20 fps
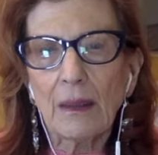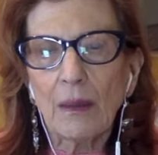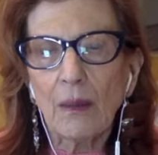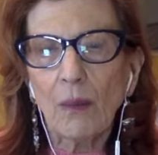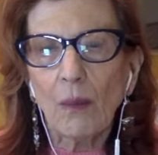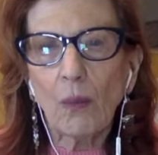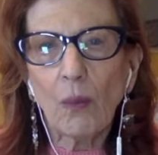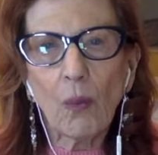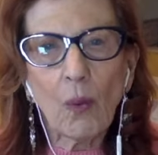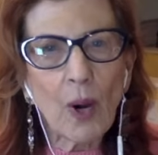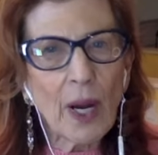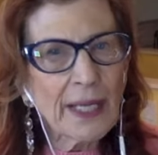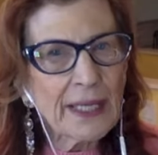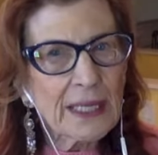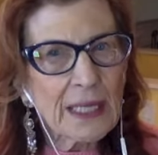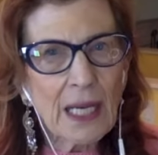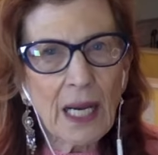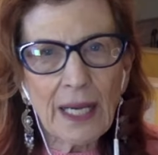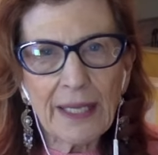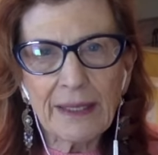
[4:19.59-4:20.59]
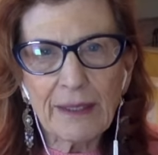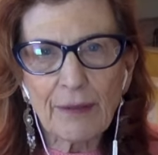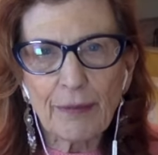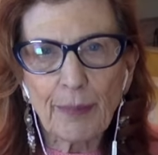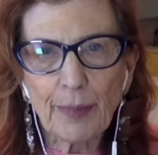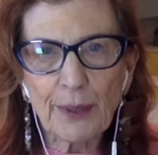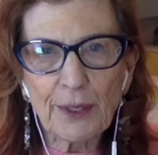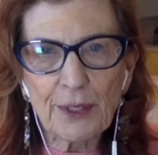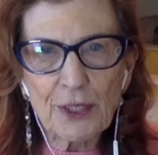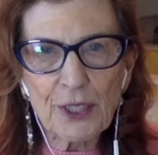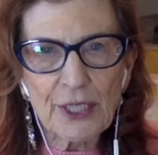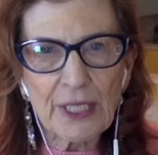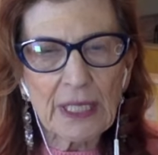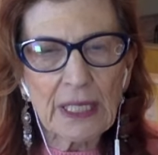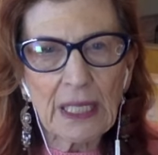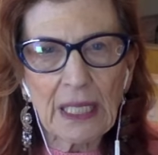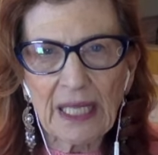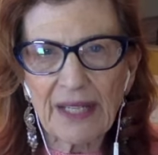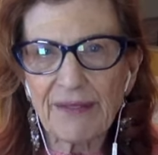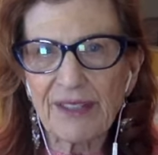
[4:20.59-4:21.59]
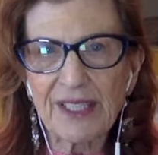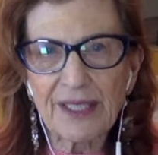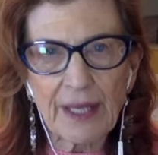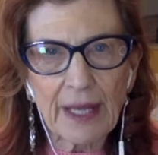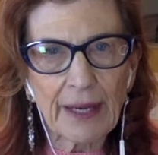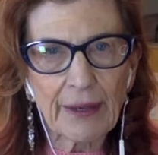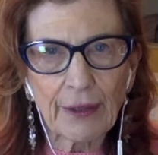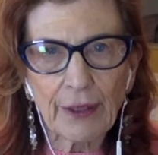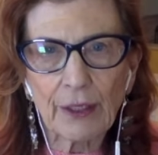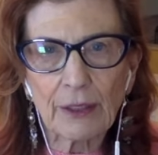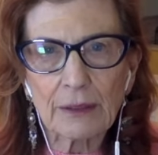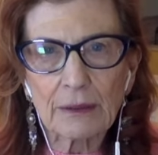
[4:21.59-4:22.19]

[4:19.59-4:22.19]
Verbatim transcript: What kind of person lives there?